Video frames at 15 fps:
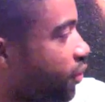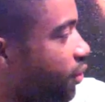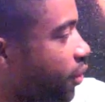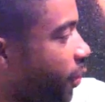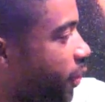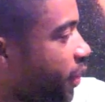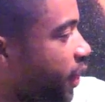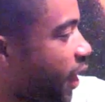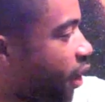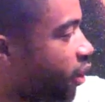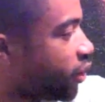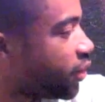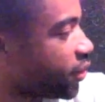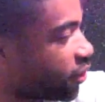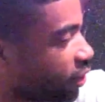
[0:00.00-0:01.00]
I mean, they're
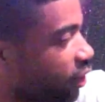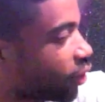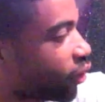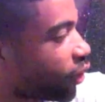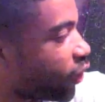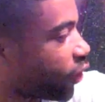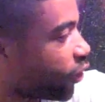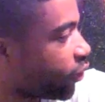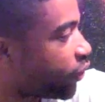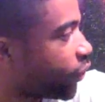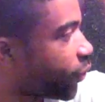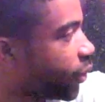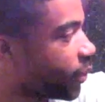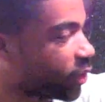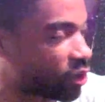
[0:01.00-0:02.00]

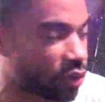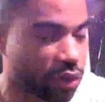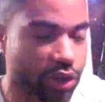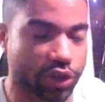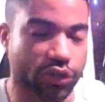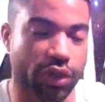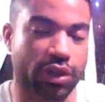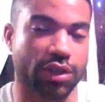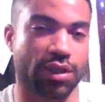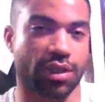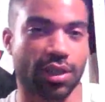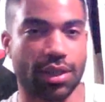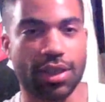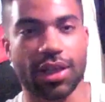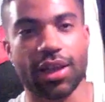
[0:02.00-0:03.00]
three-dimensional constructions,
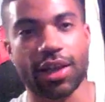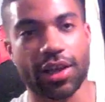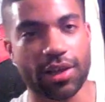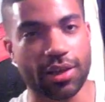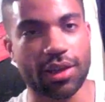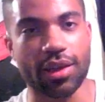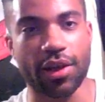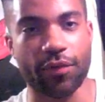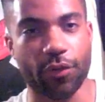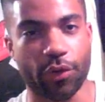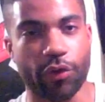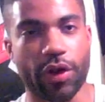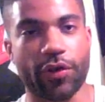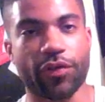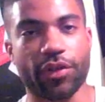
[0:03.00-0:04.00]
and then I
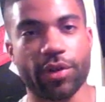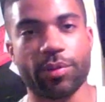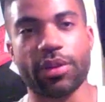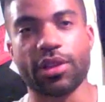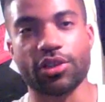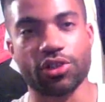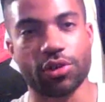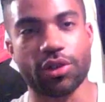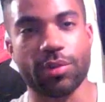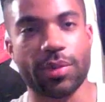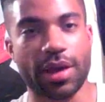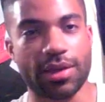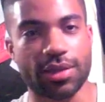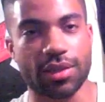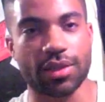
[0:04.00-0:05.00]
photograph them and then show them
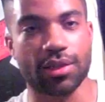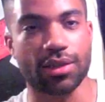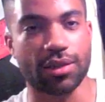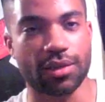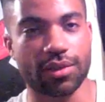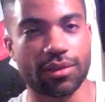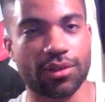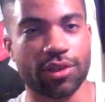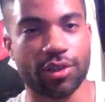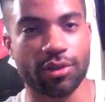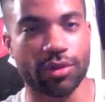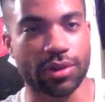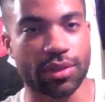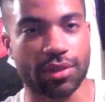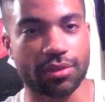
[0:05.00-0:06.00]
as a, you know,
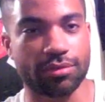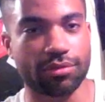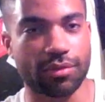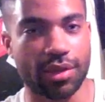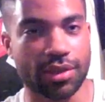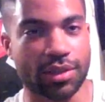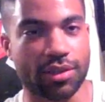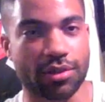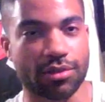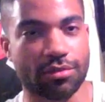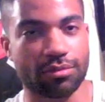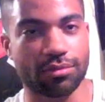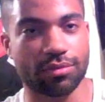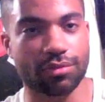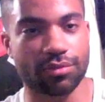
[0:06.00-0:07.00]
as a
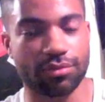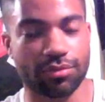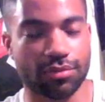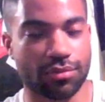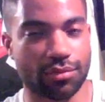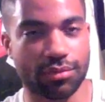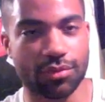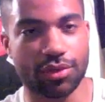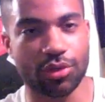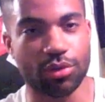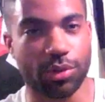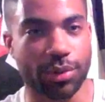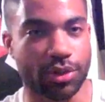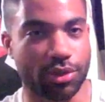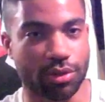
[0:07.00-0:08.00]

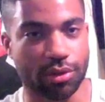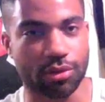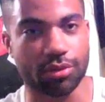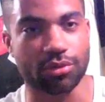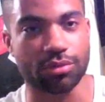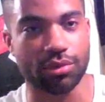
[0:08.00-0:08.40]
two-dimensional